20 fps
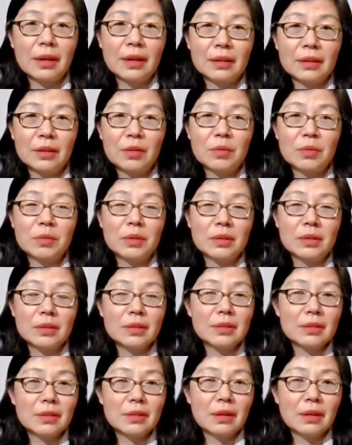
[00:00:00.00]
I know this
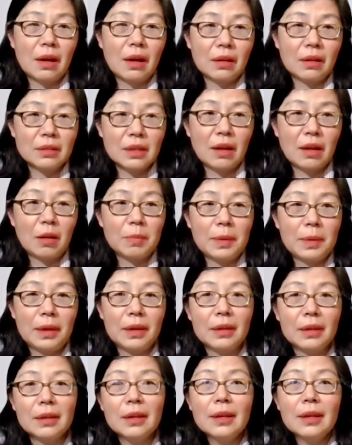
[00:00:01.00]
is a hot
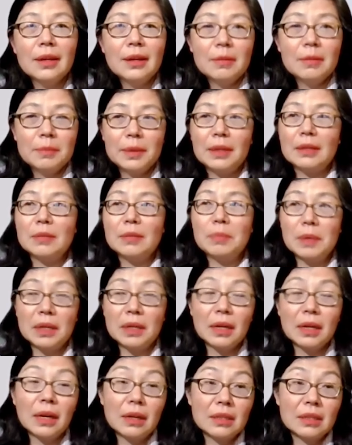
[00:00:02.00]
topic, but
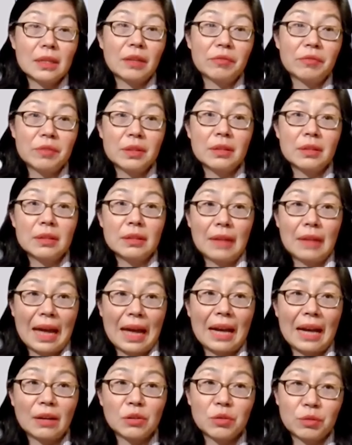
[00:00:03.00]
because of the
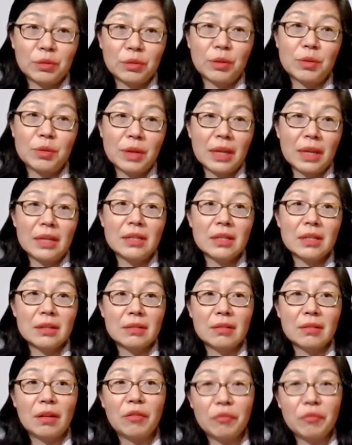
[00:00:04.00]
actual
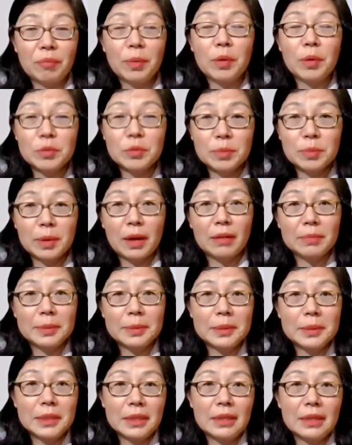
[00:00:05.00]
location of both
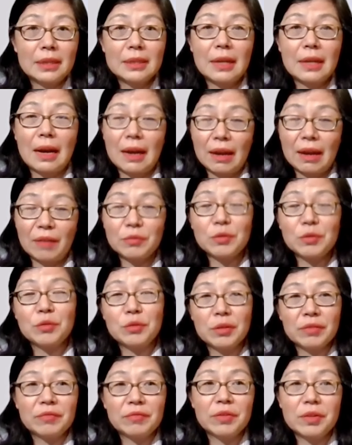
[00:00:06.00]
properties, I have to
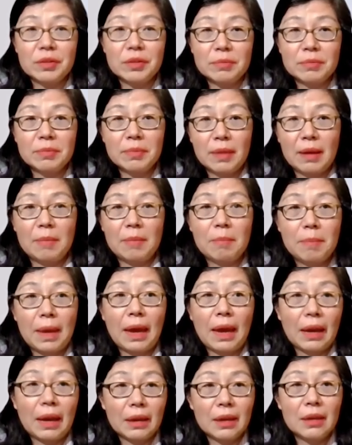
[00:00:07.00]
convert them
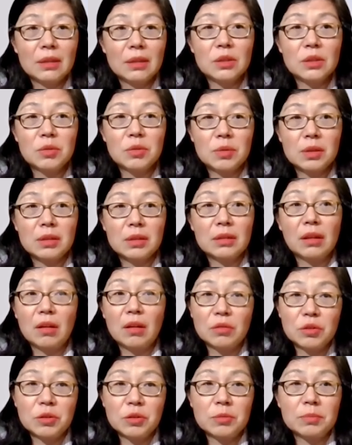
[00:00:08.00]
back into the
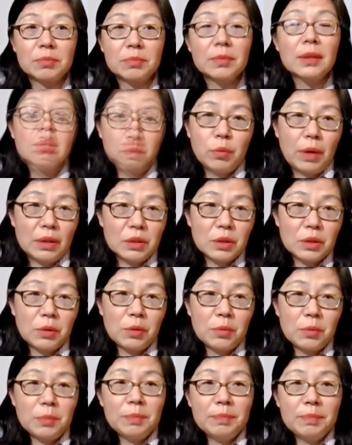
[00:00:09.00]
long-term
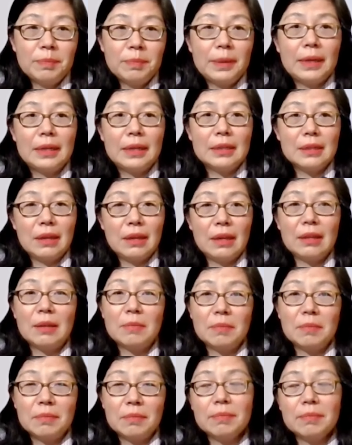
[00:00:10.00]
rental. But in
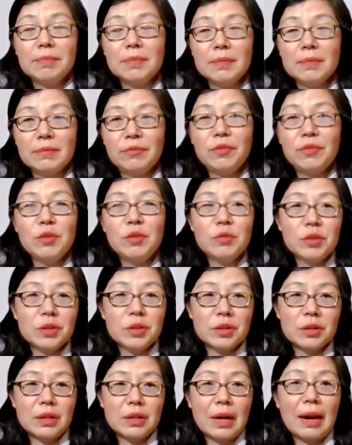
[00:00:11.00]
the
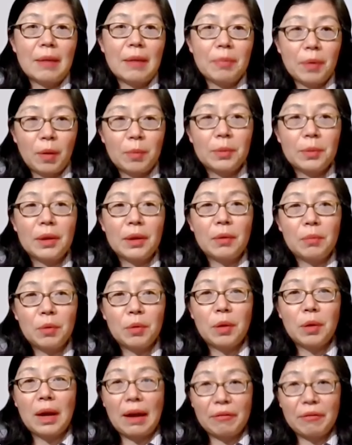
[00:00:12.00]
future, I probably
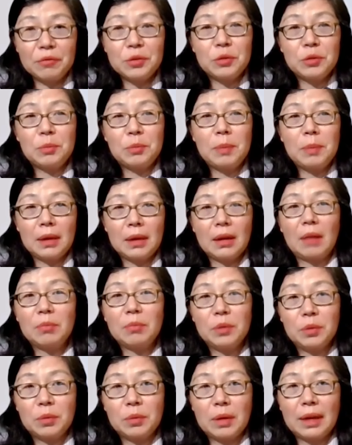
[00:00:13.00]
will have to pick
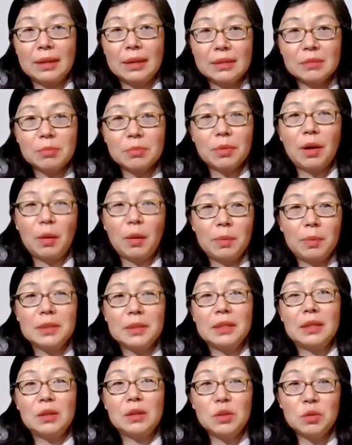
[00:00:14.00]
up the right
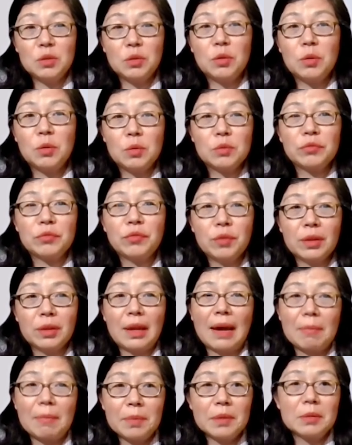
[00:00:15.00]
property to use for
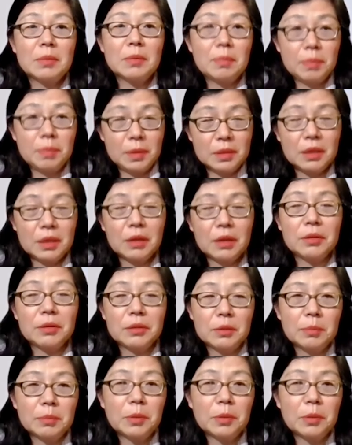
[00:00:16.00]
that particular